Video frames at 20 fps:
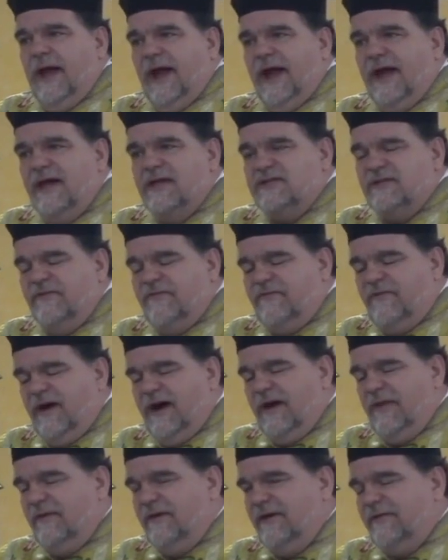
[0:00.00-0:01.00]
As the
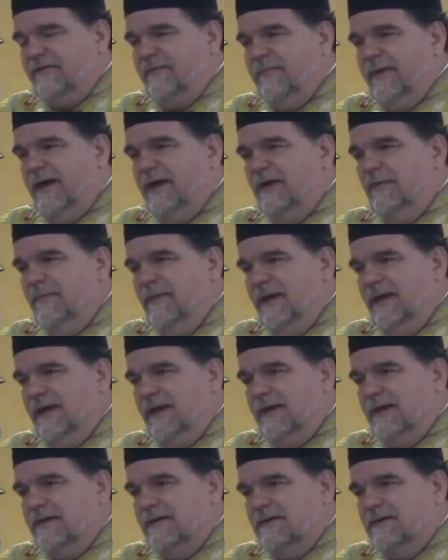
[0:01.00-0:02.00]
Father hath commanded
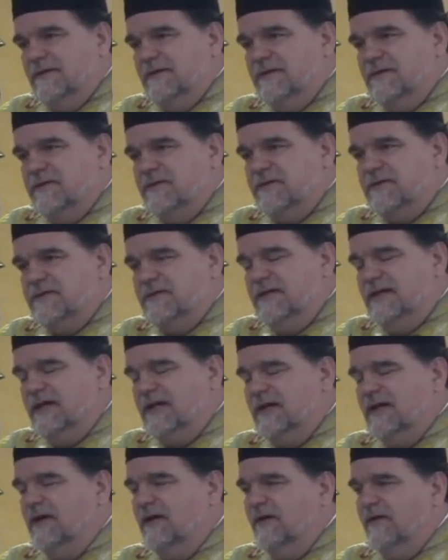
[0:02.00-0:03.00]
me,
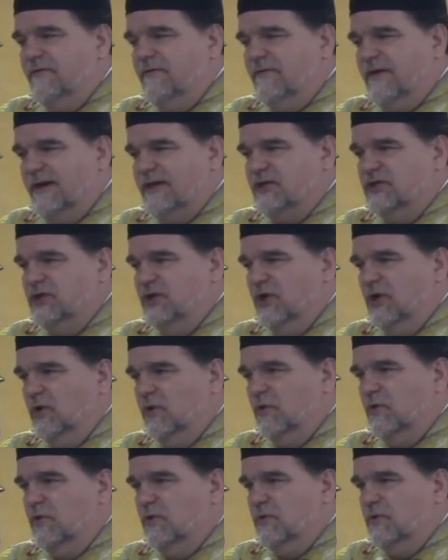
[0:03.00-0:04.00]
sic facio,
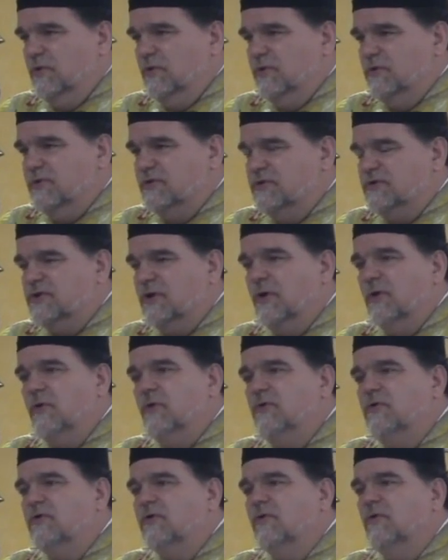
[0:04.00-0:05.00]

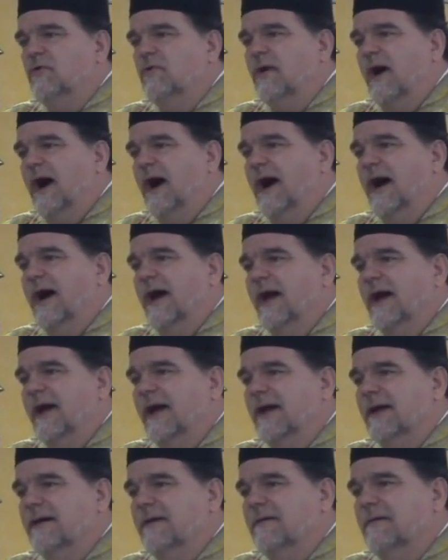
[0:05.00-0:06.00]
so do I.
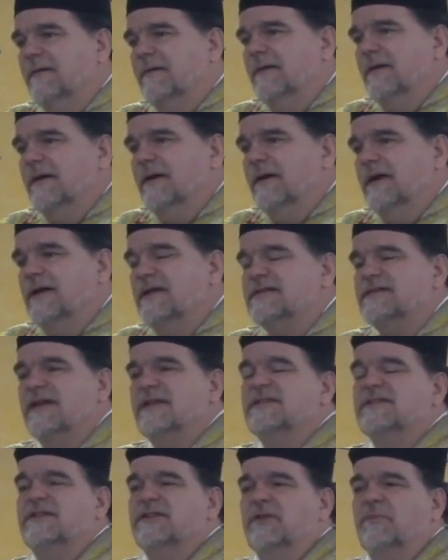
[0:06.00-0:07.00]
He
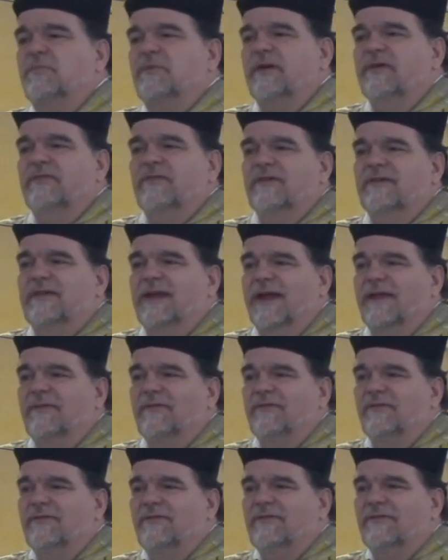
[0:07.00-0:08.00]
says it in the present
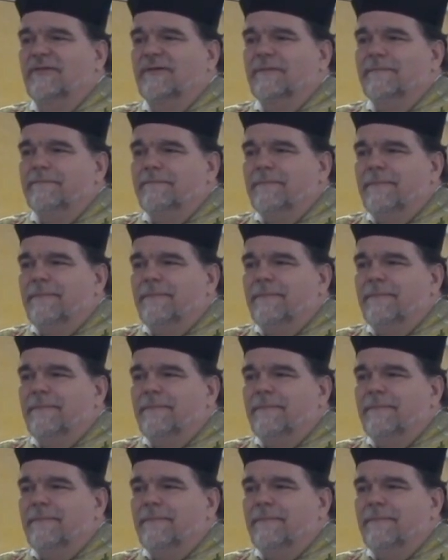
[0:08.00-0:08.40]
tense,